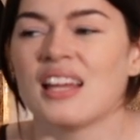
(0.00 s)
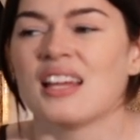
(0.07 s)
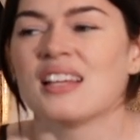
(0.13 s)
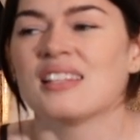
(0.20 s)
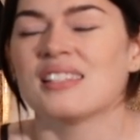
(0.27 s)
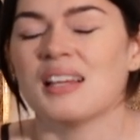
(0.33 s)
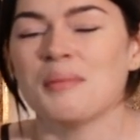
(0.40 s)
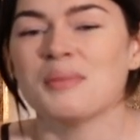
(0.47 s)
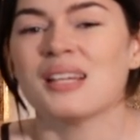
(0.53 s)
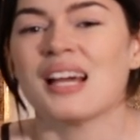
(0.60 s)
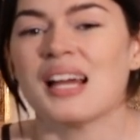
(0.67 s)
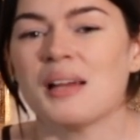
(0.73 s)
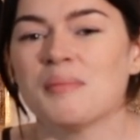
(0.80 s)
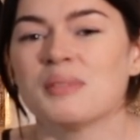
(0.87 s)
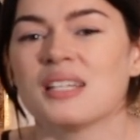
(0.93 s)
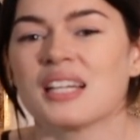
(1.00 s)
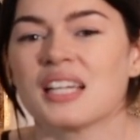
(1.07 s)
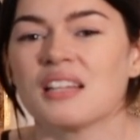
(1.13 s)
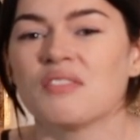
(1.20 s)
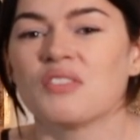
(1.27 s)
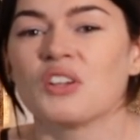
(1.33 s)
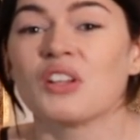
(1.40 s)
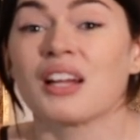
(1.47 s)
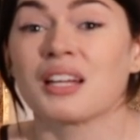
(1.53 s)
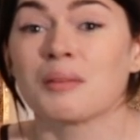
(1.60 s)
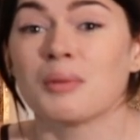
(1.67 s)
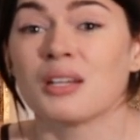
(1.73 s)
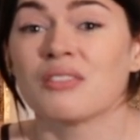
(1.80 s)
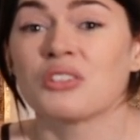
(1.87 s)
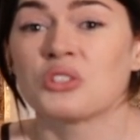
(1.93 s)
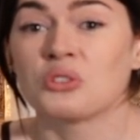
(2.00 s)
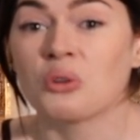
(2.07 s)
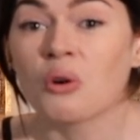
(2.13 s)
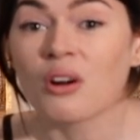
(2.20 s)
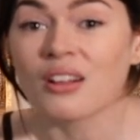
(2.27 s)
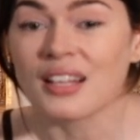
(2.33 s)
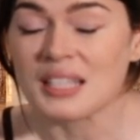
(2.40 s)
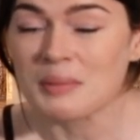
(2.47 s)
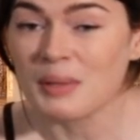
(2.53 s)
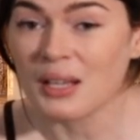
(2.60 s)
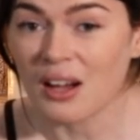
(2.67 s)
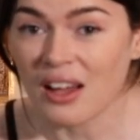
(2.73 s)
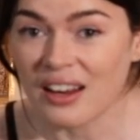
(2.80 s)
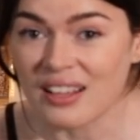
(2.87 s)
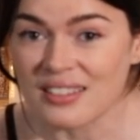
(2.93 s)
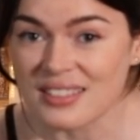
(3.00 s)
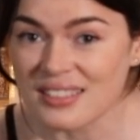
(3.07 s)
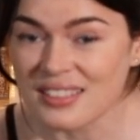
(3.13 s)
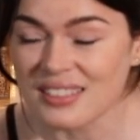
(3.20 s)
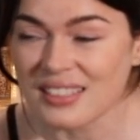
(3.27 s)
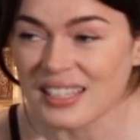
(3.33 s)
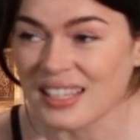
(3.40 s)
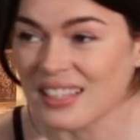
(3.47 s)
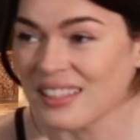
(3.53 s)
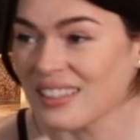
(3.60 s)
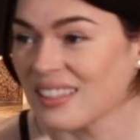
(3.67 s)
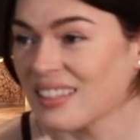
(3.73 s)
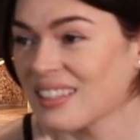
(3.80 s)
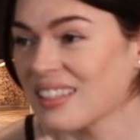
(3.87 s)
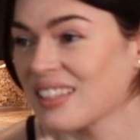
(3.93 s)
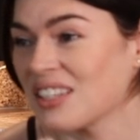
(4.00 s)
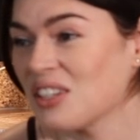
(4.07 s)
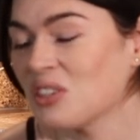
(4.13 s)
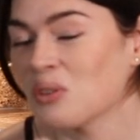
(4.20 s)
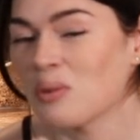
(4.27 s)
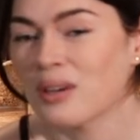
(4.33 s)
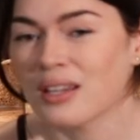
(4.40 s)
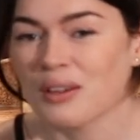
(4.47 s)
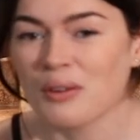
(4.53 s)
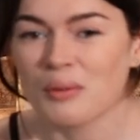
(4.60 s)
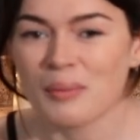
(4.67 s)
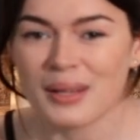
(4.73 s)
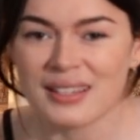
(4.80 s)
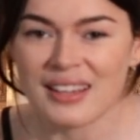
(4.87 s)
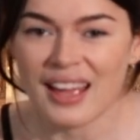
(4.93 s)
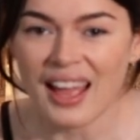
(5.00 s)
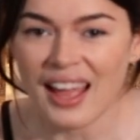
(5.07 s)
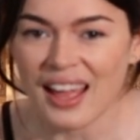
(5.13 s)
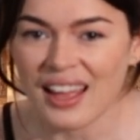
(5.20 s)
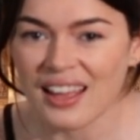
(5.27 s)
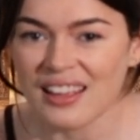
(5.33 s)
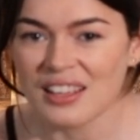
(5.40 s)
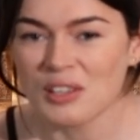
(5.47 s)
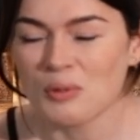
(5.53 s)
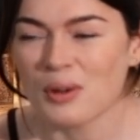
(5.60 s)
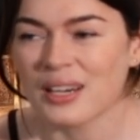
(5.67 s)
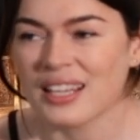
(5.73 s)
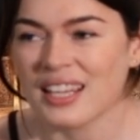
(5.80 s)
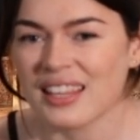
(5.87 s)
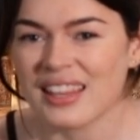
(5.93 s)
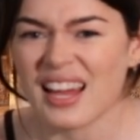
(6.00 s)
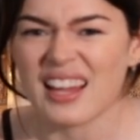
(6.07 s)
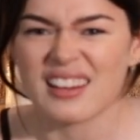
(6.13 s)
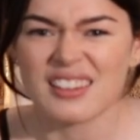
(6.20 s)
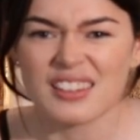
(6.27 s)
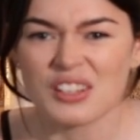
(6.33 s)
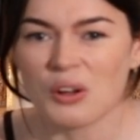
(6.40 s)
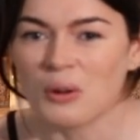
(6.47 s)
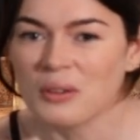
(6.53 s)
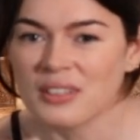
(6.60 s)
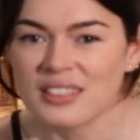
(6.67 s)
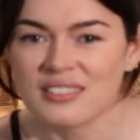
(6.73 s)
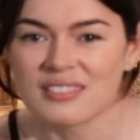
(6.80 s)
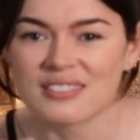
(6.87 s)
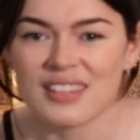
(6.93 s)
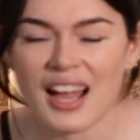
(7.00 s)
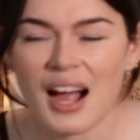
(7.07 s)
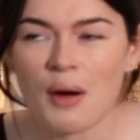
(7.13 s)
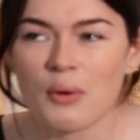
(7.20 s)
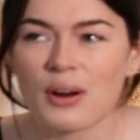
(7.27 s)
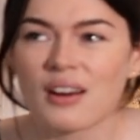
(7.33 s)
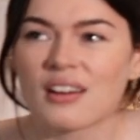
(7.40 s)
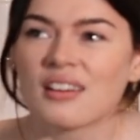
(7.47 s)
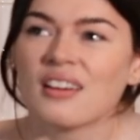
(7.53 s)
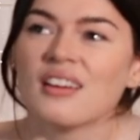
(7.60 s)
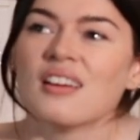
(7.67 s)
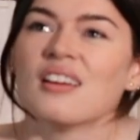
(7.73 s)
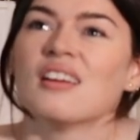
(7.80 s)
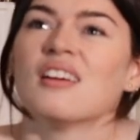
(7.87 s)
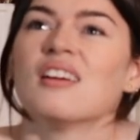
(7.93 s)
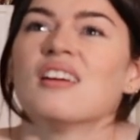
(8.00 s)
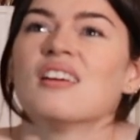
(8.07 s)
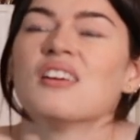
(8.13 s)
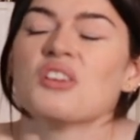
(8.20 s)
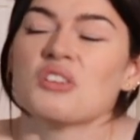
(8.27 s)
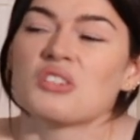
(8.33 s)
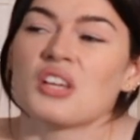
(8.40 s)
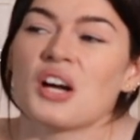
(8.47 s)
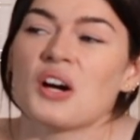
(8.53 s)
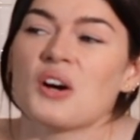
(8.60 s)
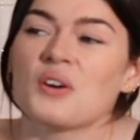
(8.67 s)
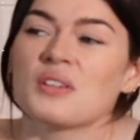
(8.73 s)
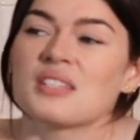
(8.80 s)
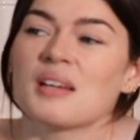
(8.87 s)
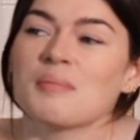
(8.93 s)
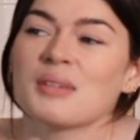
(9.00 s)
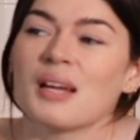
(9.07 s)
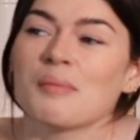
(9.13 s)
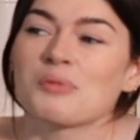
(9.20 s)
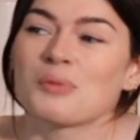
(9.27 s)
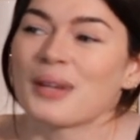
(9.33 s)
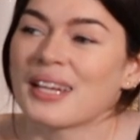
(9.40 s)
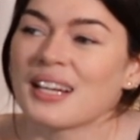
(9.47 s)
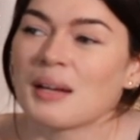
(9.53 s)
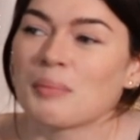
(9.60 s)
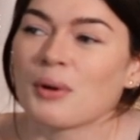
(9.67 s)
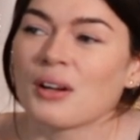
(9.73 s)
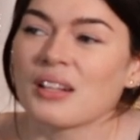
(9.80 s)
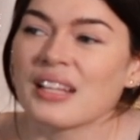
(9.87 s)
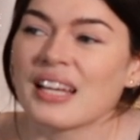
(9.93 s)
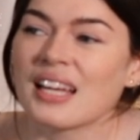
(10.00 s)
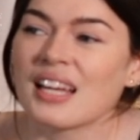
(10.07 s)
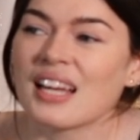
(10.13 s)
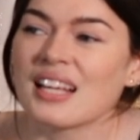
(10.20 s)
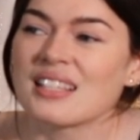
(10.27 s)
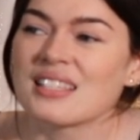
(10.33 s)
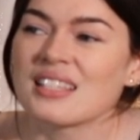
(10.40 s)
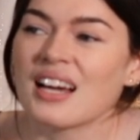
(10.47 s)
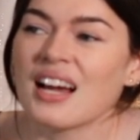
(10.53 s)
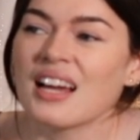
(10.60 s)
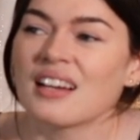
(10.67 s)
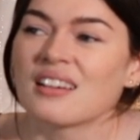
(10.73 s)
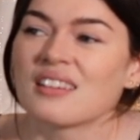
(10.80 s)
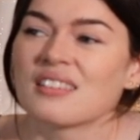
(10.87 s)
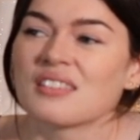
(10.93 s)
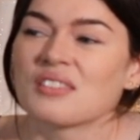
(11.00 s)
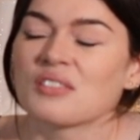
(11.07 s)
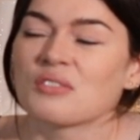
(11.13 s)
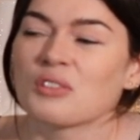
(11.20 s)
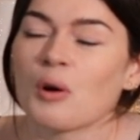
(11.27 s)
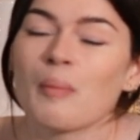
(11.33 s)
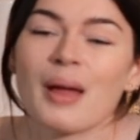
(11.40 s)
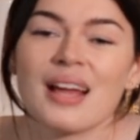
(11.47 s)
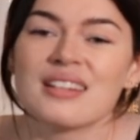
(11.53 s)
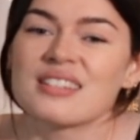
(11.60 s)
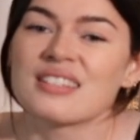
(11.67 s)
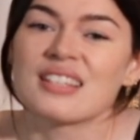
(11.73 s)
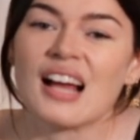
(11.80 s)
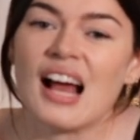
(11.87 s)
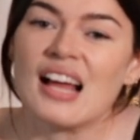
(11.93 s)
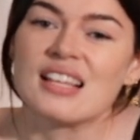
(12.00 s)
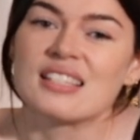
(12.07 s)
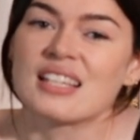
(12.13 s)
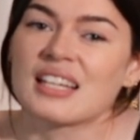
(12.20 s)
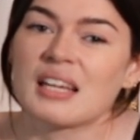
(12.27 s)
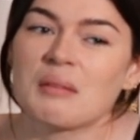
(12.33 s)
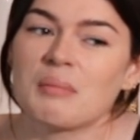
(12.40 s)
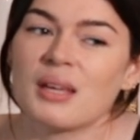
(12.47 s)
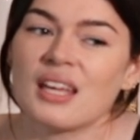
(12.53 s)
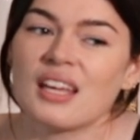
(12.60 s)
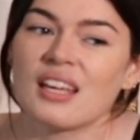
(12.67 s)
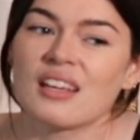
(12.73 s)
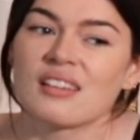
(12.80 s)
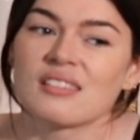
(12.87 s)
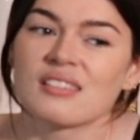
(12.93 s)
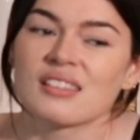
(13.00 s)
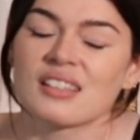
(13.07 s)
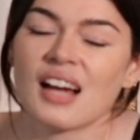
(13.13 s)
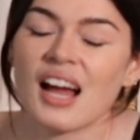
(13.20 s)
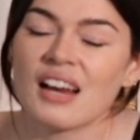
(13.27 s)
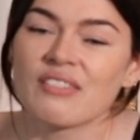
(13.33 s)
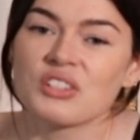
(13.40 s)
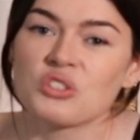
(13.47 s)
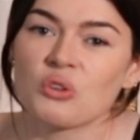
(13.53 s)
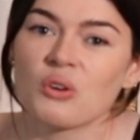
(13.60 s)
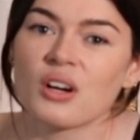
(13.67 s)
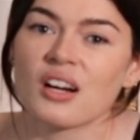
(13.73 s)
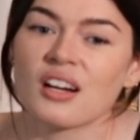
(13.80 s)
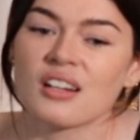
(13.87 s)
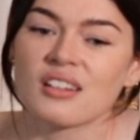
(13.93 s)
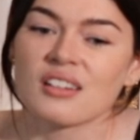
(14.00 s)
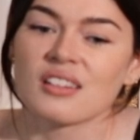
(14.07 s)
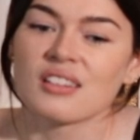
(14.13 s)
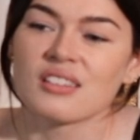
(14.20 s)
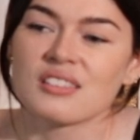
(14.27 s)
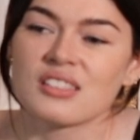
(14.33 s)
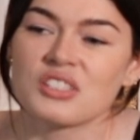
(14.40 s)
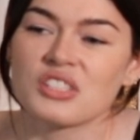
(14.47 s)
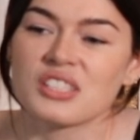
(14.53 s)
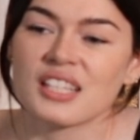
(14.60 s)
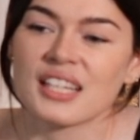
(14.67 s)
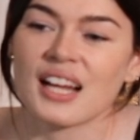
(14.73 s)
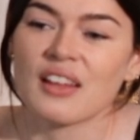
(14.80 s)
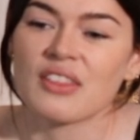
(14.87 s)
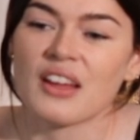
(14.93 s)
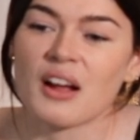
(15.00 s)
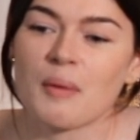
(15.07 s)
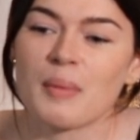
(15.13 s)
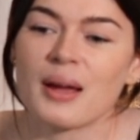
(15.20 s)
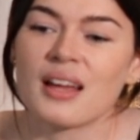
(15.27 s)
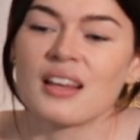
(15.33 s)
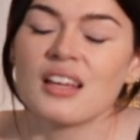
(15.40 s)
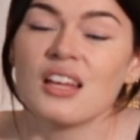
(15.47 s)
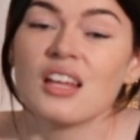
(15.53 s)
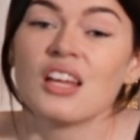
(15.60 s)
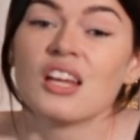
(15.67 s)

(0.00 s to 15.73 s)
sometimes it can feel like a bit of a chore, let's be honest. Like, you don't want to go in midday, you want to get that golden hour. So sometimes waking up early, it's not romanticized. It can be kind of a chore to just get out there. But